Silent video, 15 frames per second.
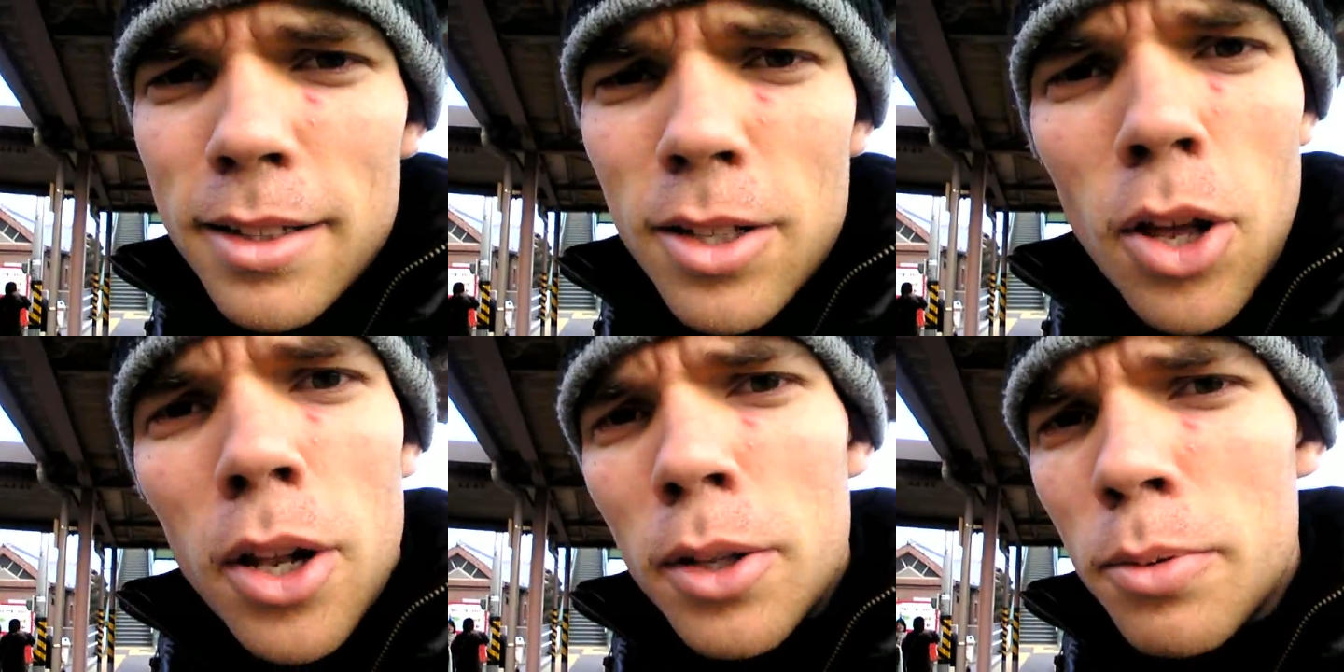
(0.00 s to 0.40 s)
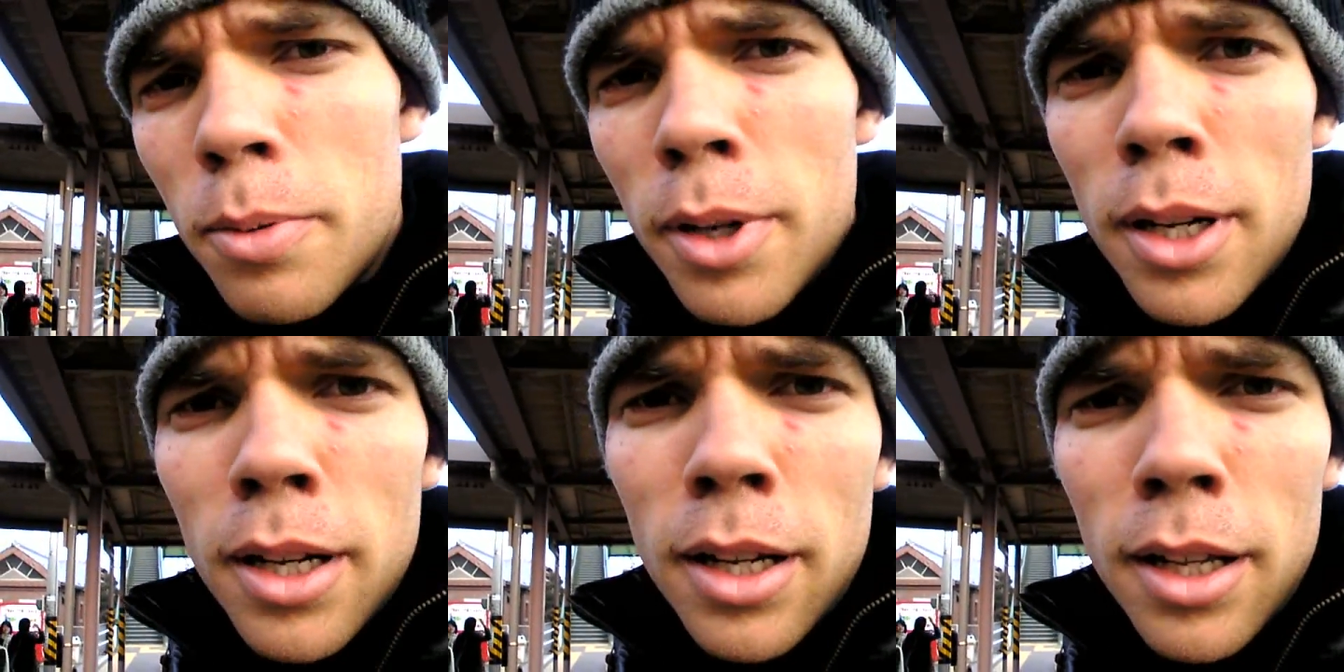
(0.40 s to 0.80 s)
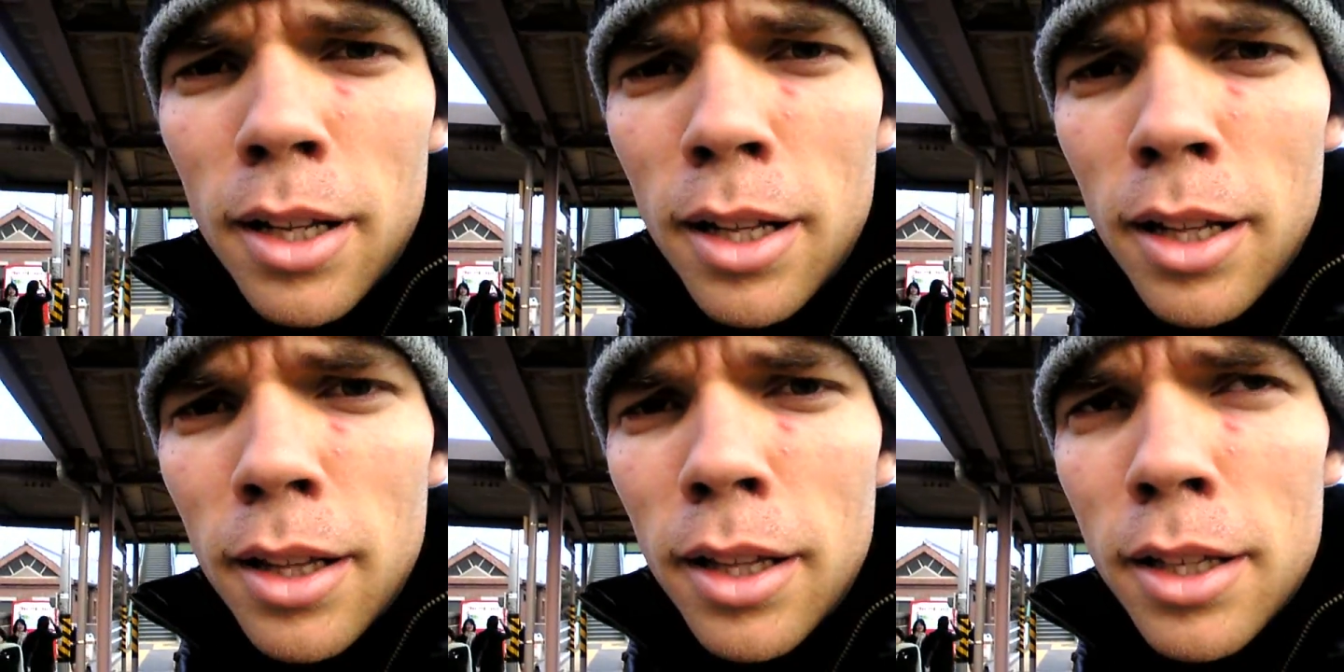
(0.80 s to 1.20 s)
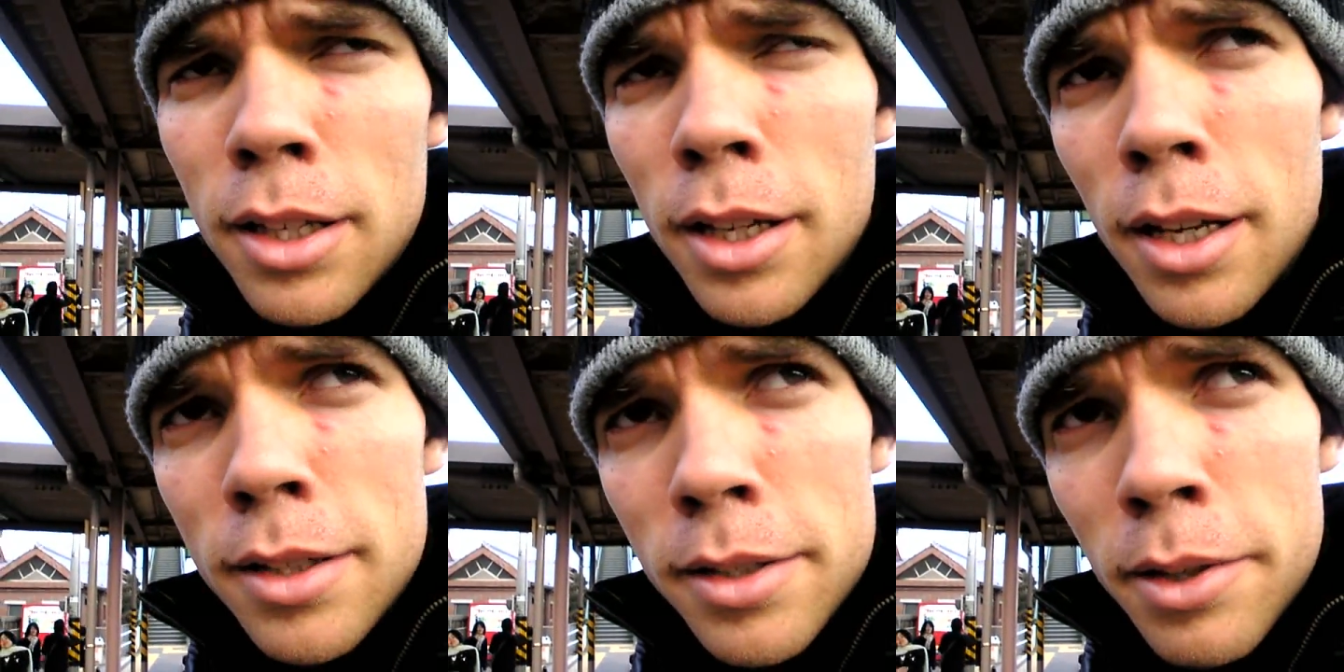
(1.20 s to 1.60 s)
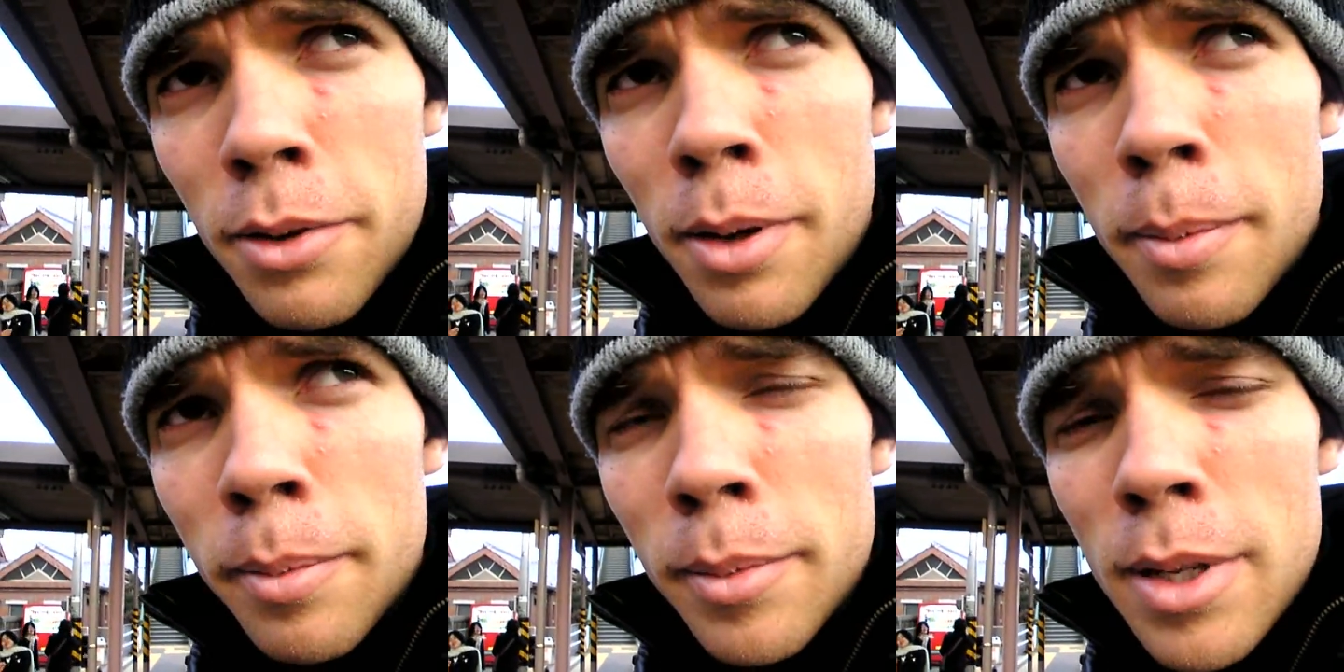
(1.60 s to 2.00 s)
So I just wanted to let you guys know
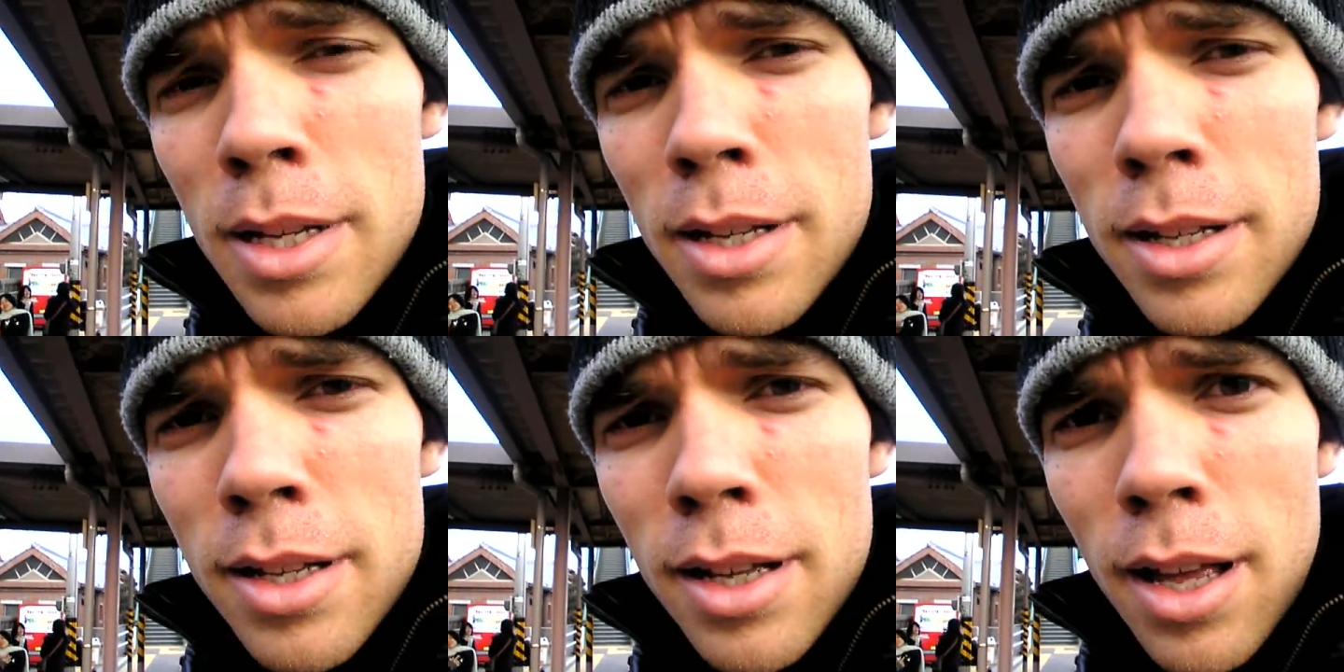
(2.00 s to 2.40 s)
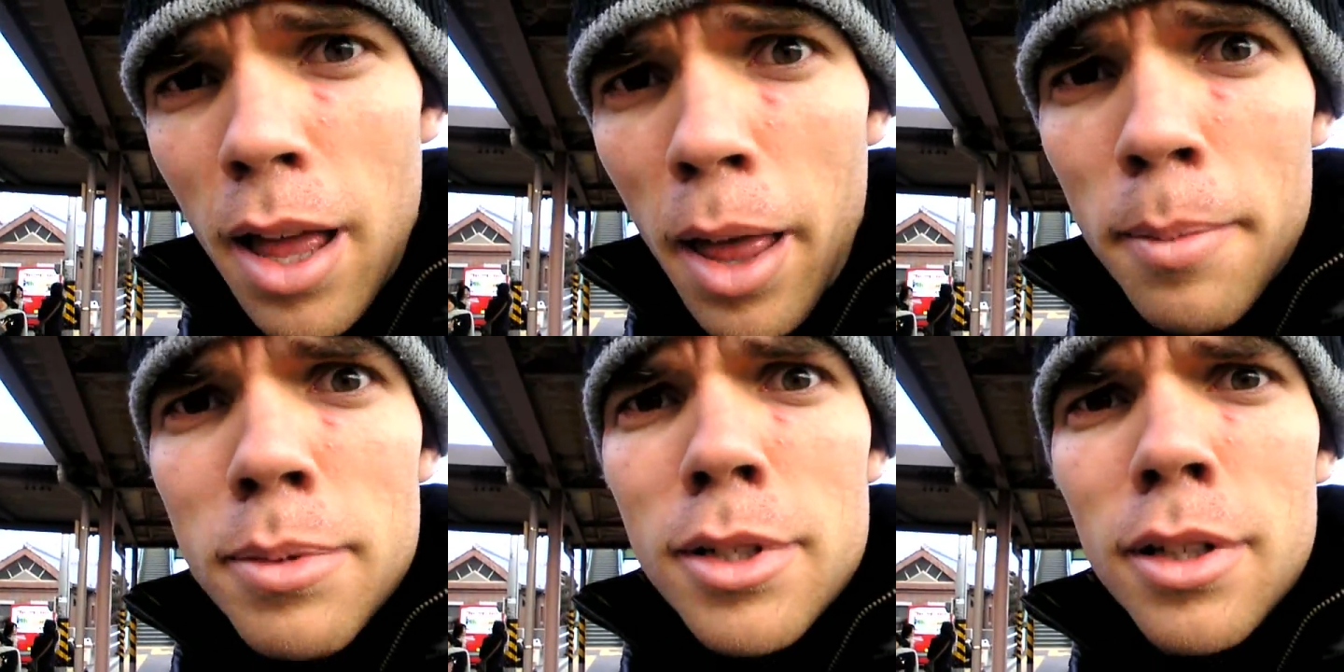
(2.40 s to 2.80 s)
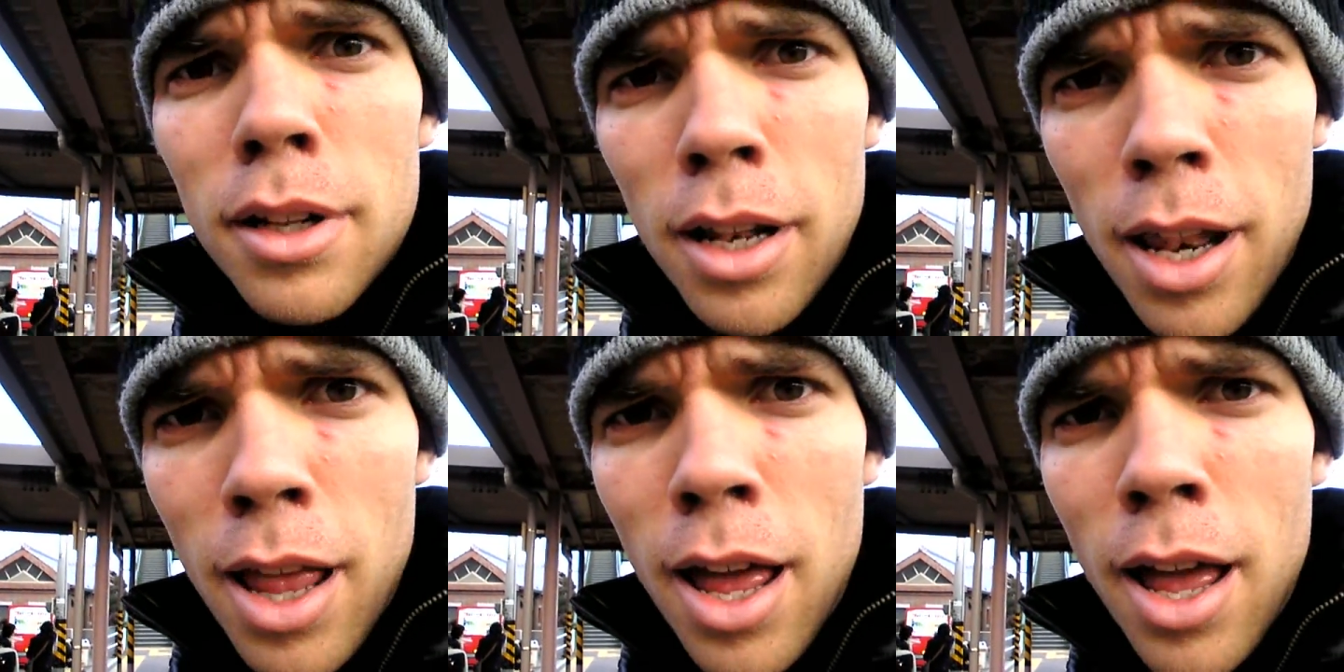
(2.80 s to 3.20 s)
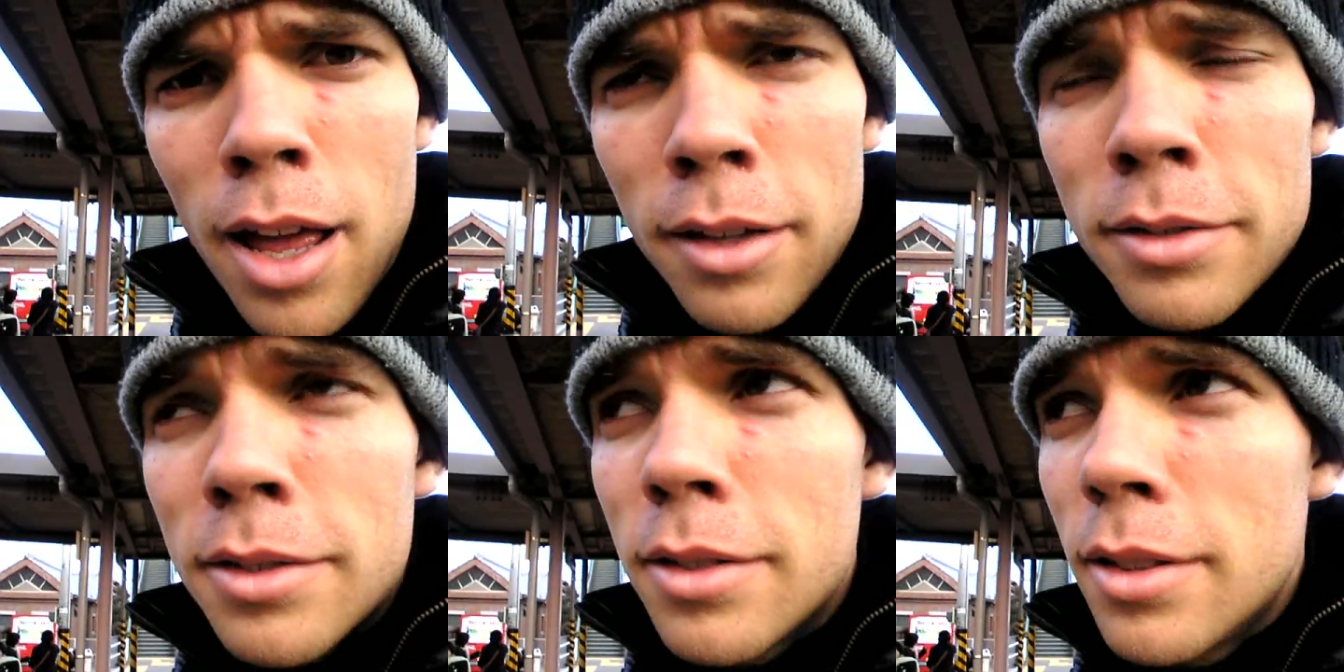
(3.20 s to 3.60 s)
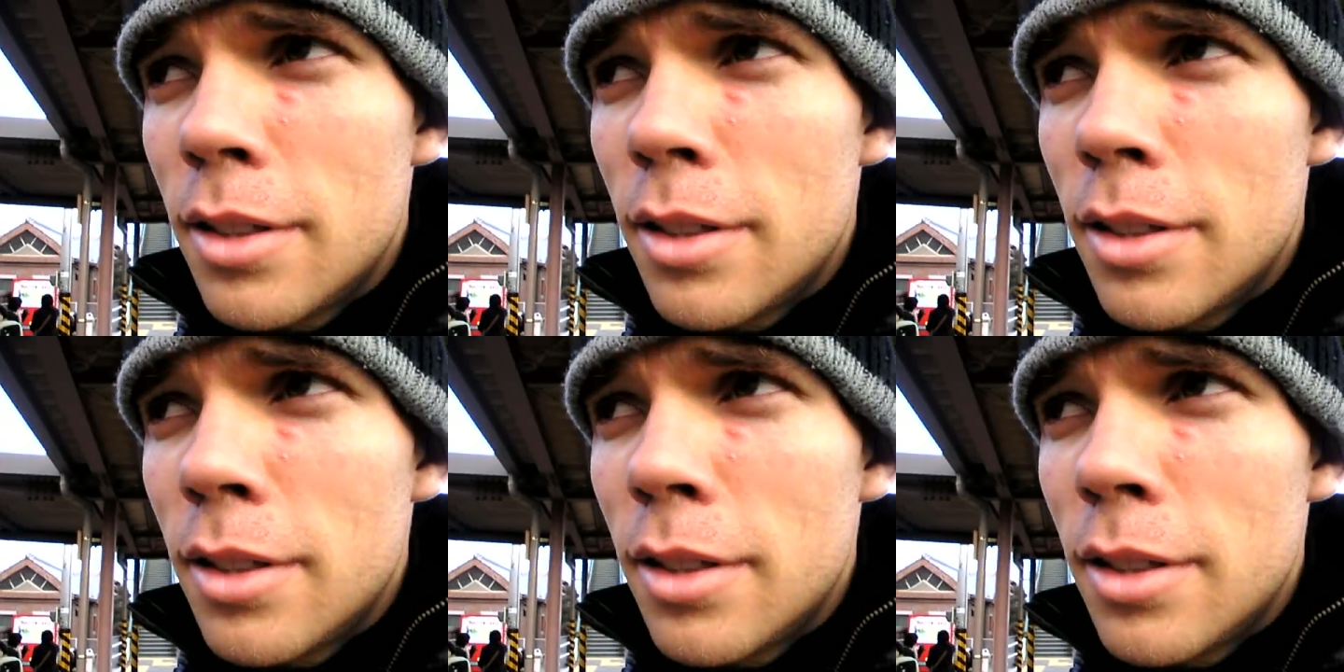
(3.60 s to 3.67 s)
I'm, I'm still alive,